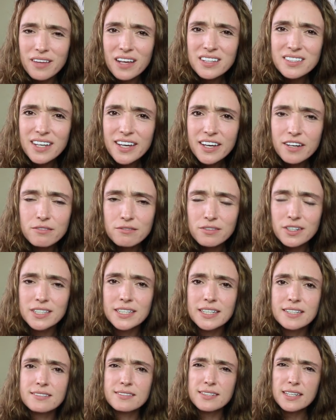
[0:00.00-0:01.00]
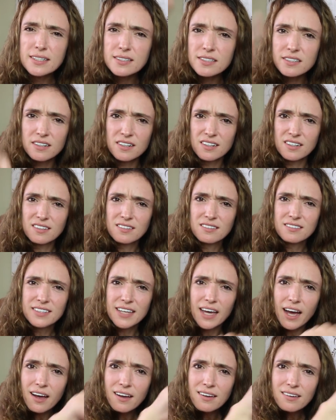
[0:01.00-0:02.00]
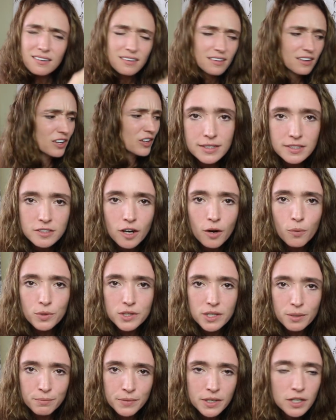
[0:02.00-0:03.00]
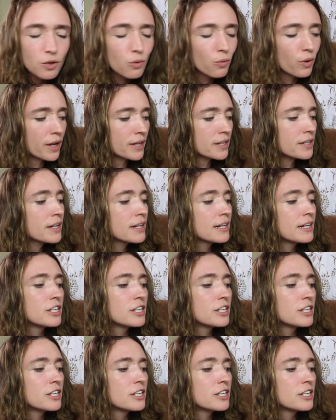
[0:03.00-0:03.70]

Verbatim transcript: that's like really seasonal, yeah? Let's start with the middle one.